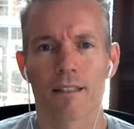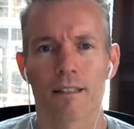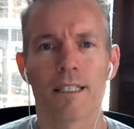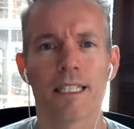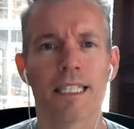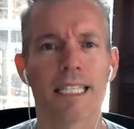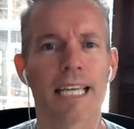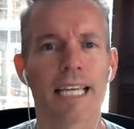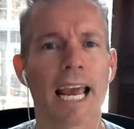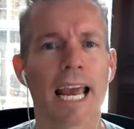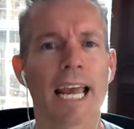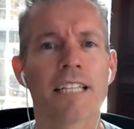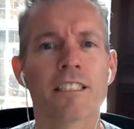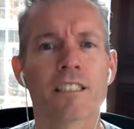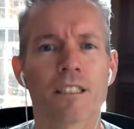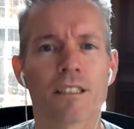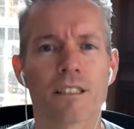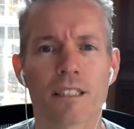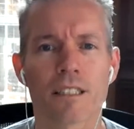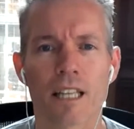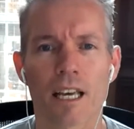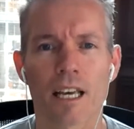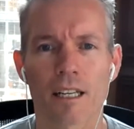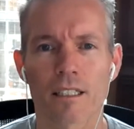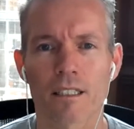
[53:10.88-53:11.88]
the agent
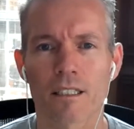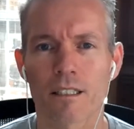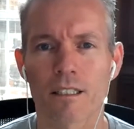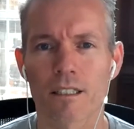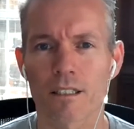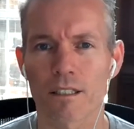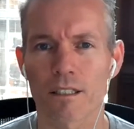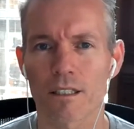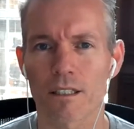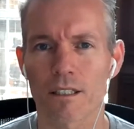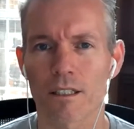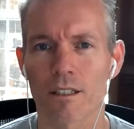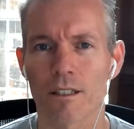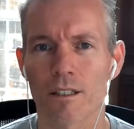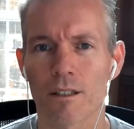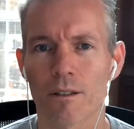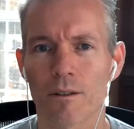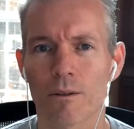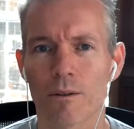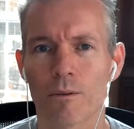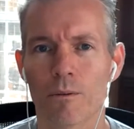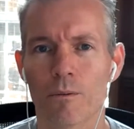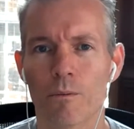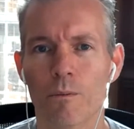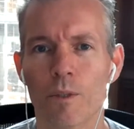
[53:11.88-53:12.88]
that
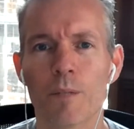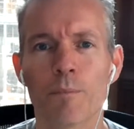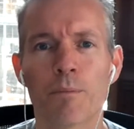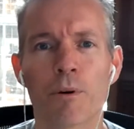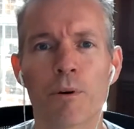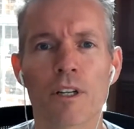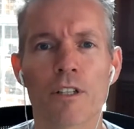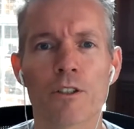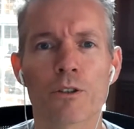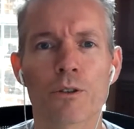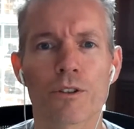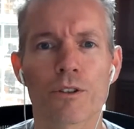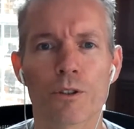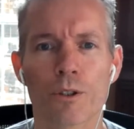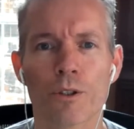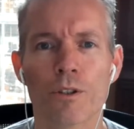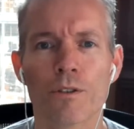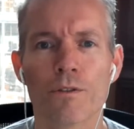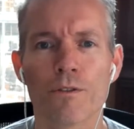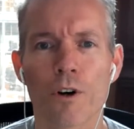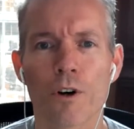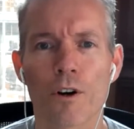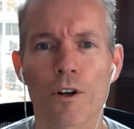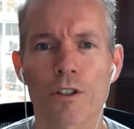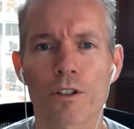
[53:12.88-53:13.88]
we put into the
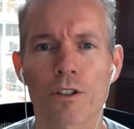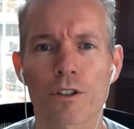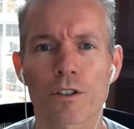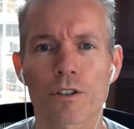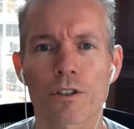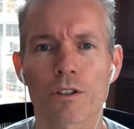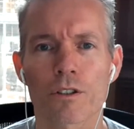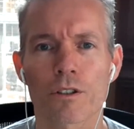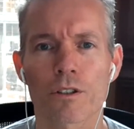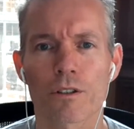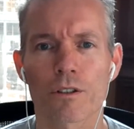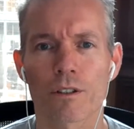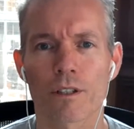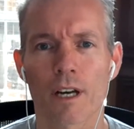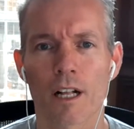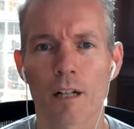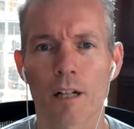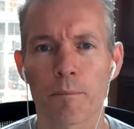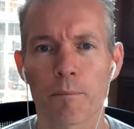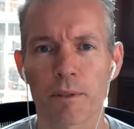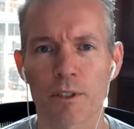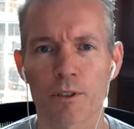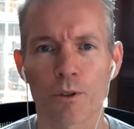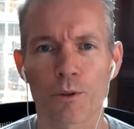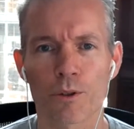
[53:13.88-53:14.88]
universe
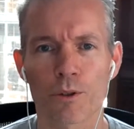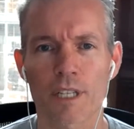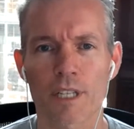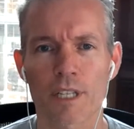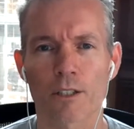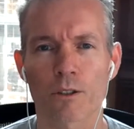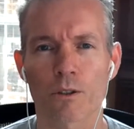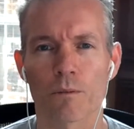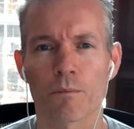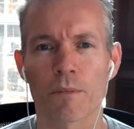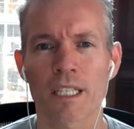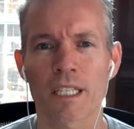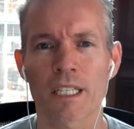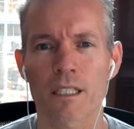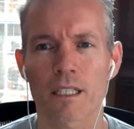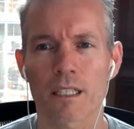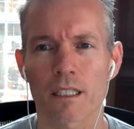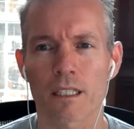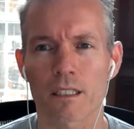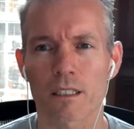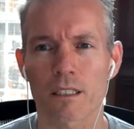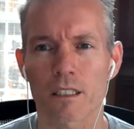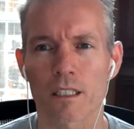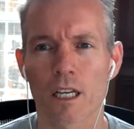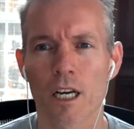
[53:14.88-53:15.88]
helping you schedule
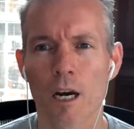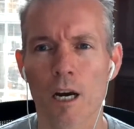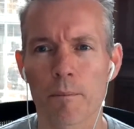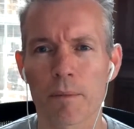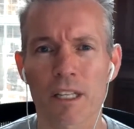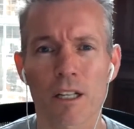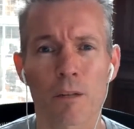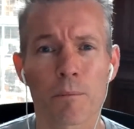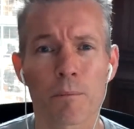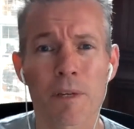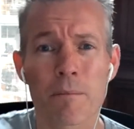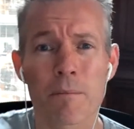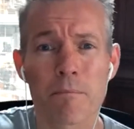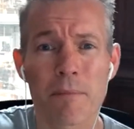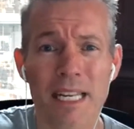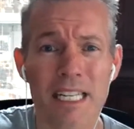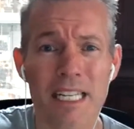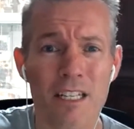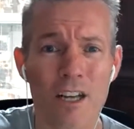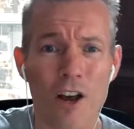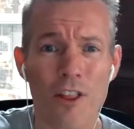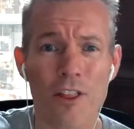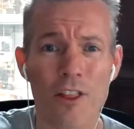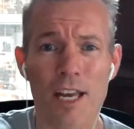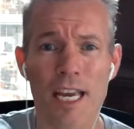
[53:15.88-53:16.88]
meetings. But there'll be many
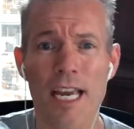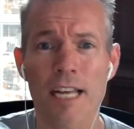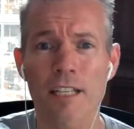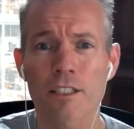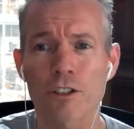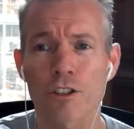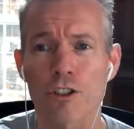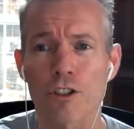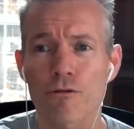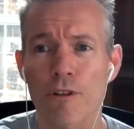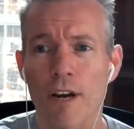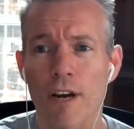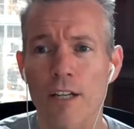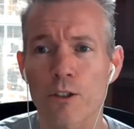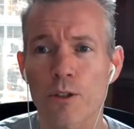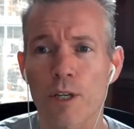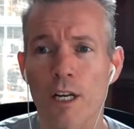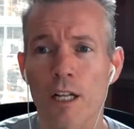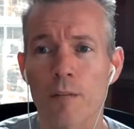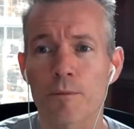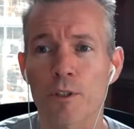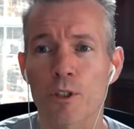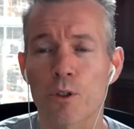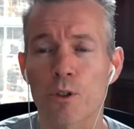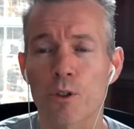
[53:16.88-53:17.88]
other agents trying to
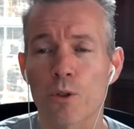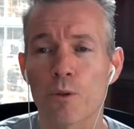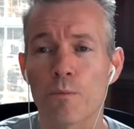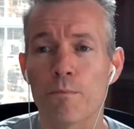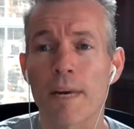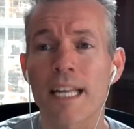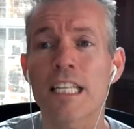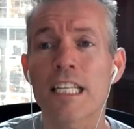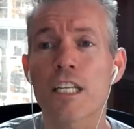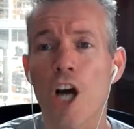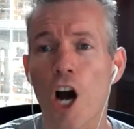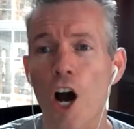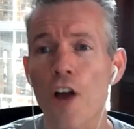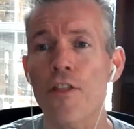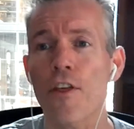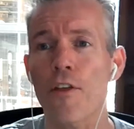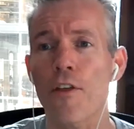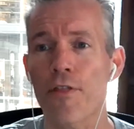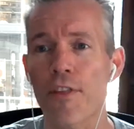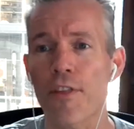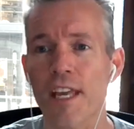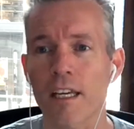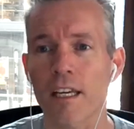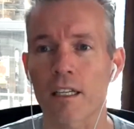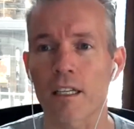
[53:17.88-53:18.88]
help you do many other
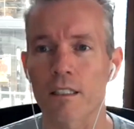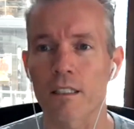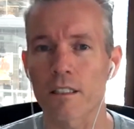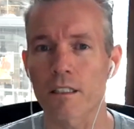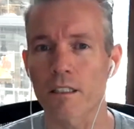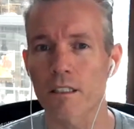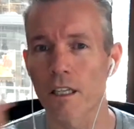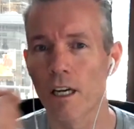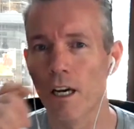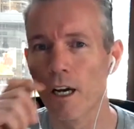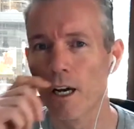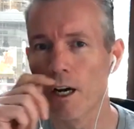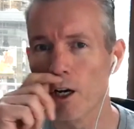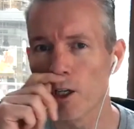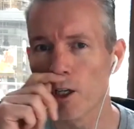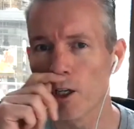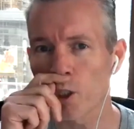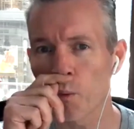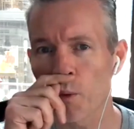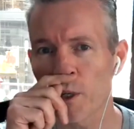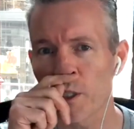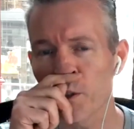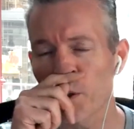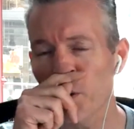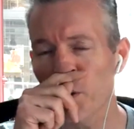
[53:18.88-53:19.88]
things. So
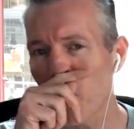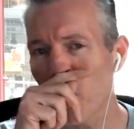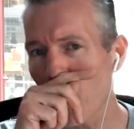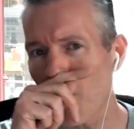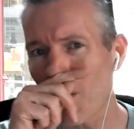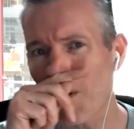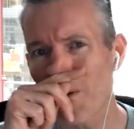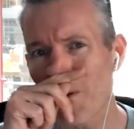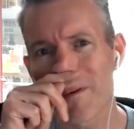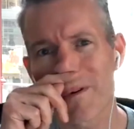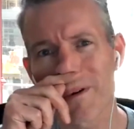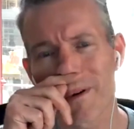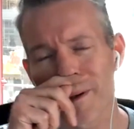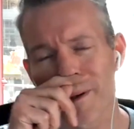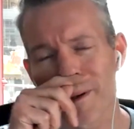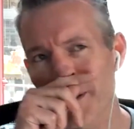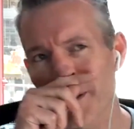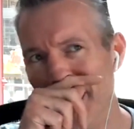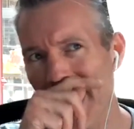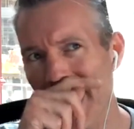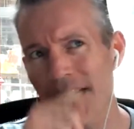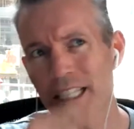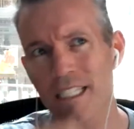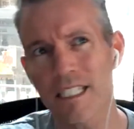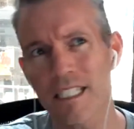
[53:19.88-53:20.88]
when you go
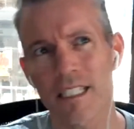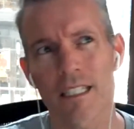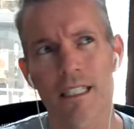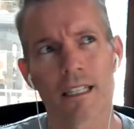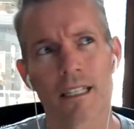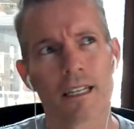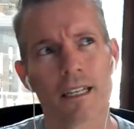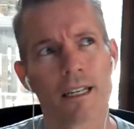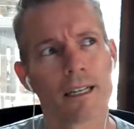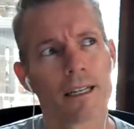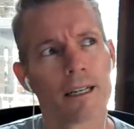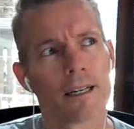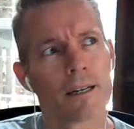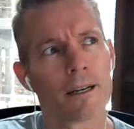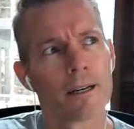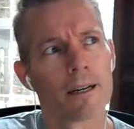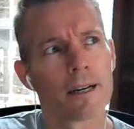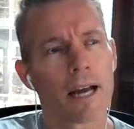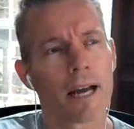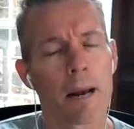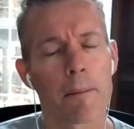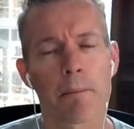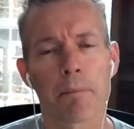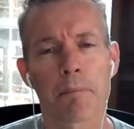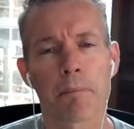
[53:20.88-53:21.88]
actually
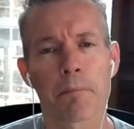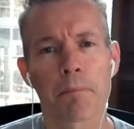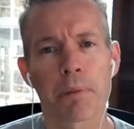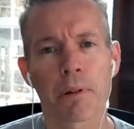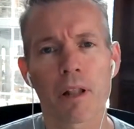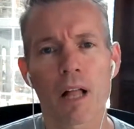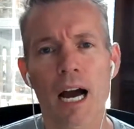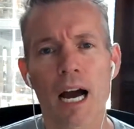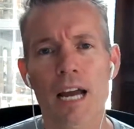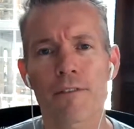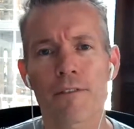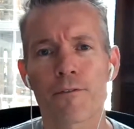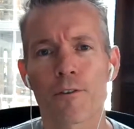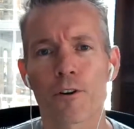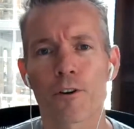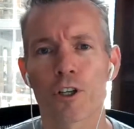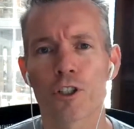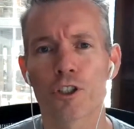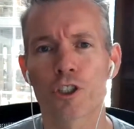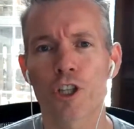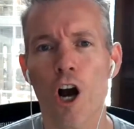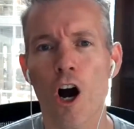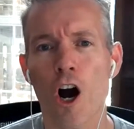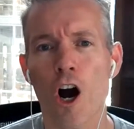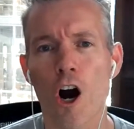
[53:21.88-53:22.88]
apply for a
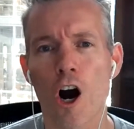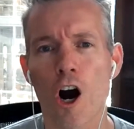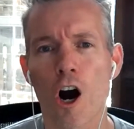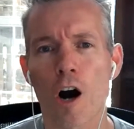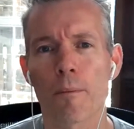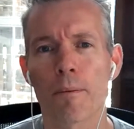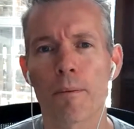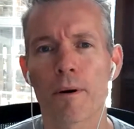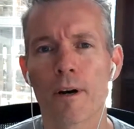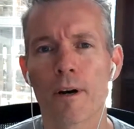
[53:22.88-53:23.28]
job,